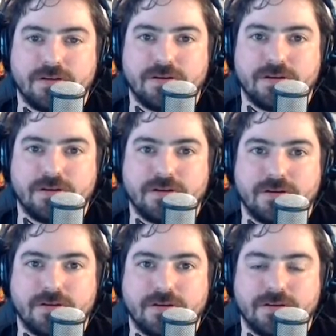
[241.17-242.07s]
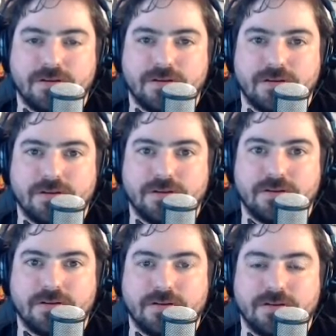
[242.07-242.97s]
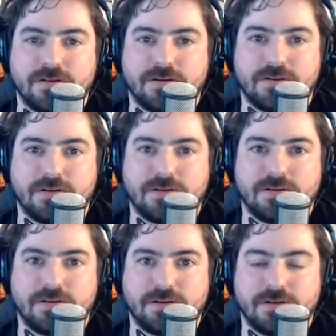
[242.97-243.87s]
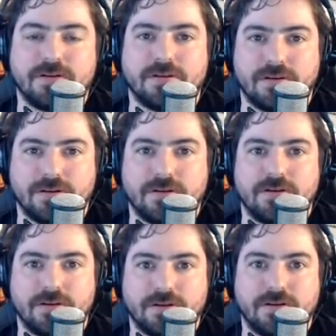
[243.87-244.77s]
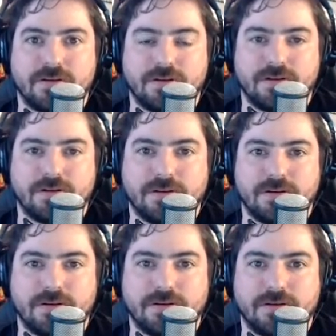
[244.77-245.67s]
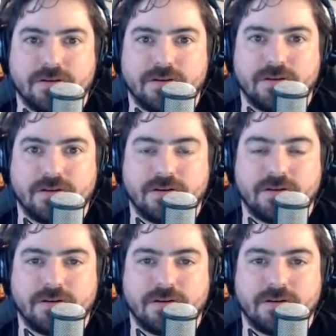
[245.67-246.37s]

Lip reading: (not speaking)